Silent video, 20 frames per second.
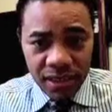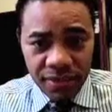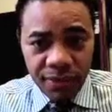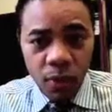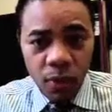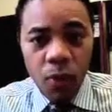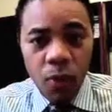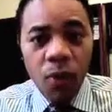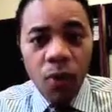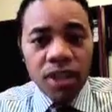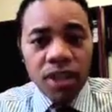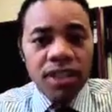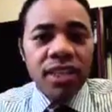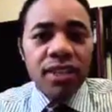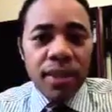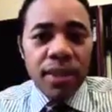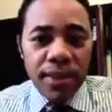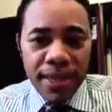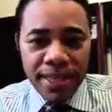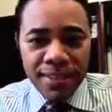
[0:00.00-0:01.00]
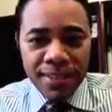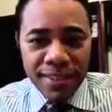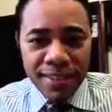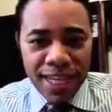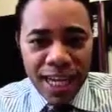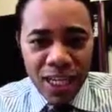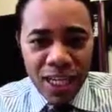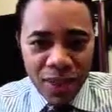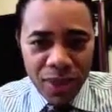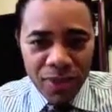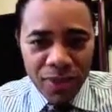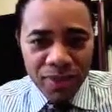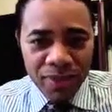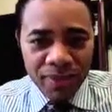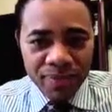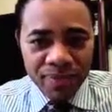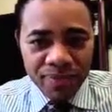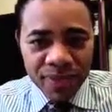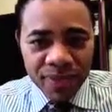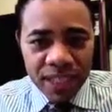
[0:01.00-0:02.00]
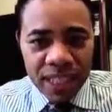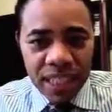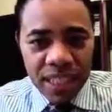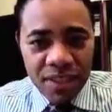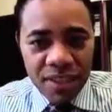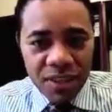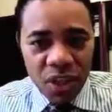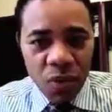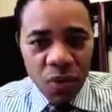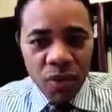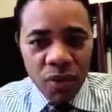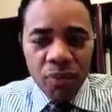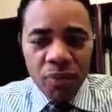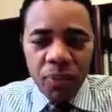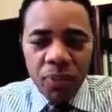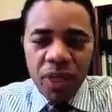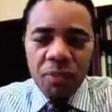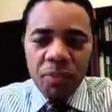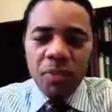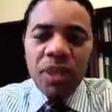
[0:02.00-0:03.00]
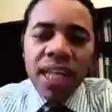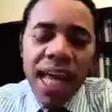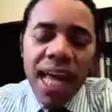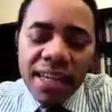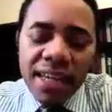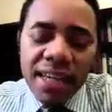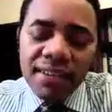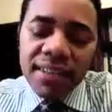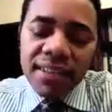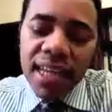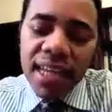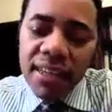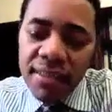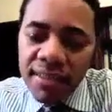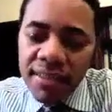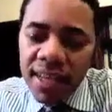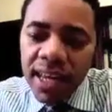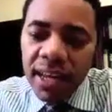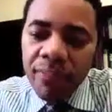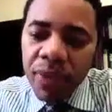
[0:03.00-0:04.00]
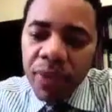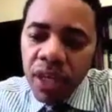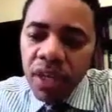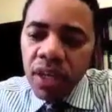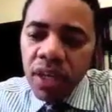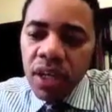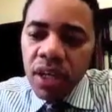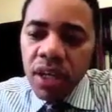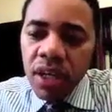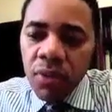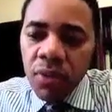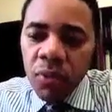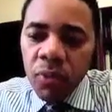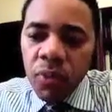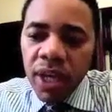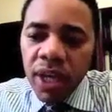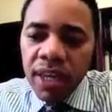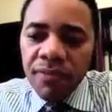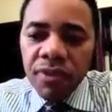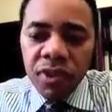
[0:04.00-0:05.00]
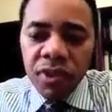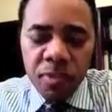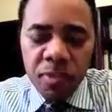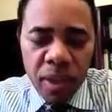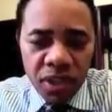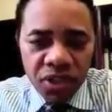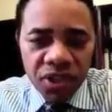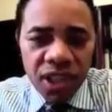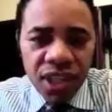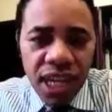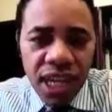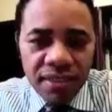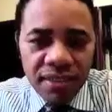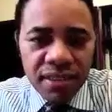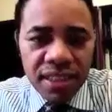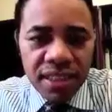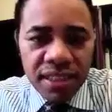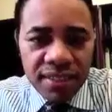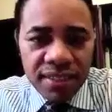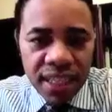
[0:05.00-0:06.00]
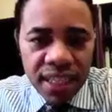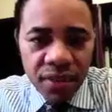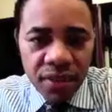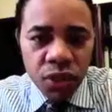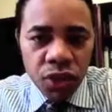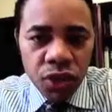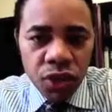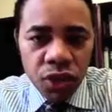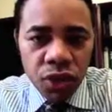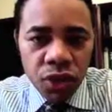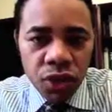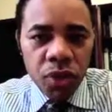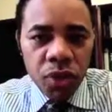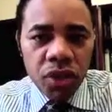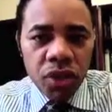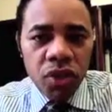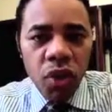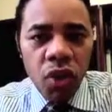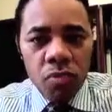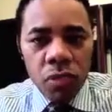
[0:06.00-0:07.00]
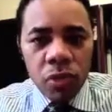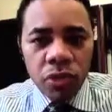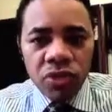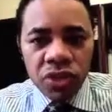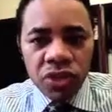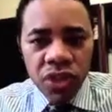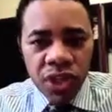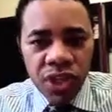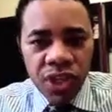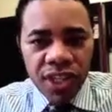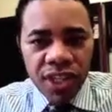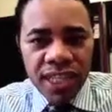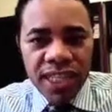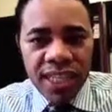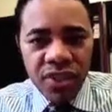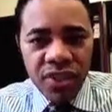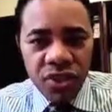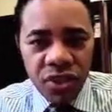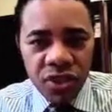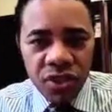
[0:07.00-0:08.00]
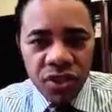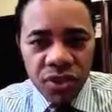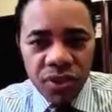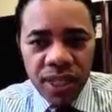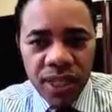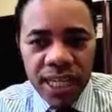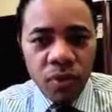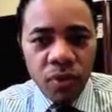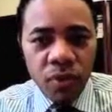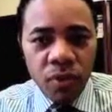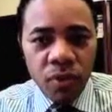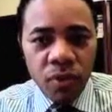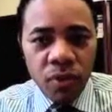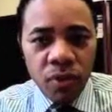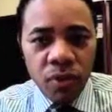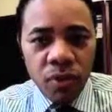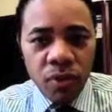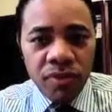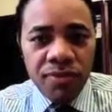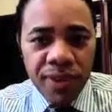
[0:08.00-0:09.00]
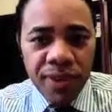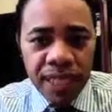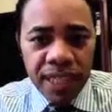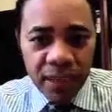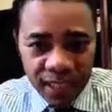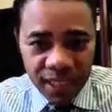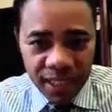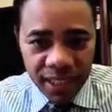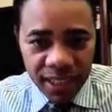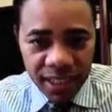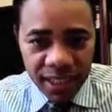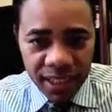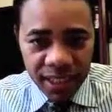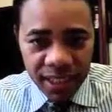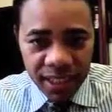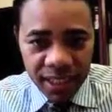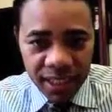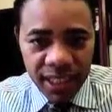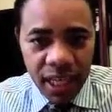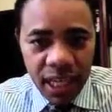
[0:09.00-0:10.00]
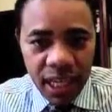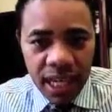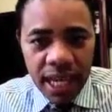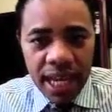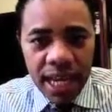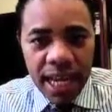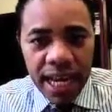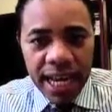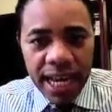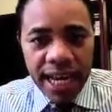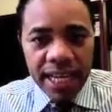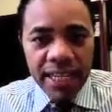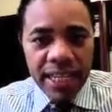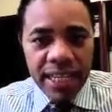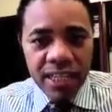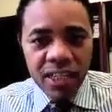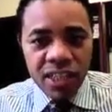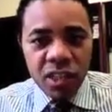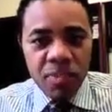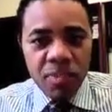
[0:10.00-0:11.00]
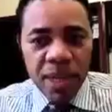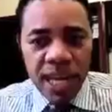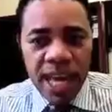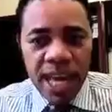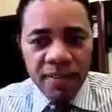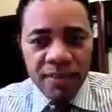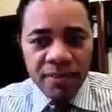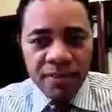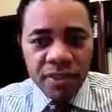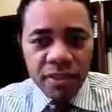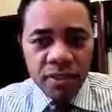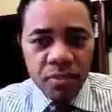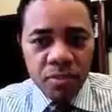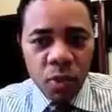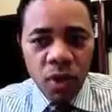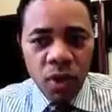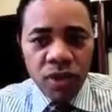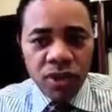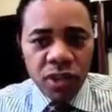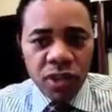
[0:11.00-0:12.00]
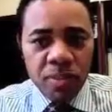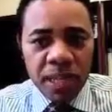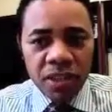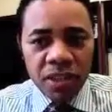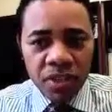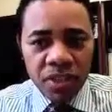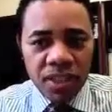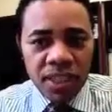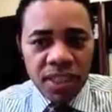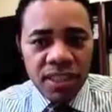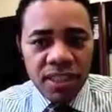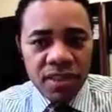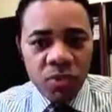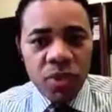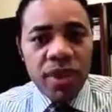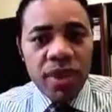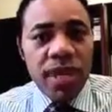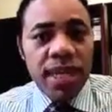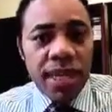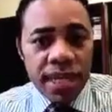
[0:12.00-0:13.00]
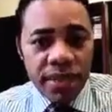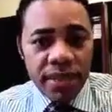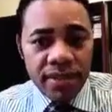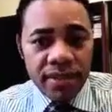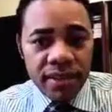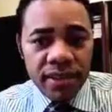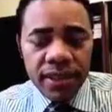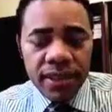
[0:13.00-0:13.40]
for all the other things that I do. And so when people ask, I say, if you specialize in this area, you can almost turn it into its own field and then have smaller specialties within it.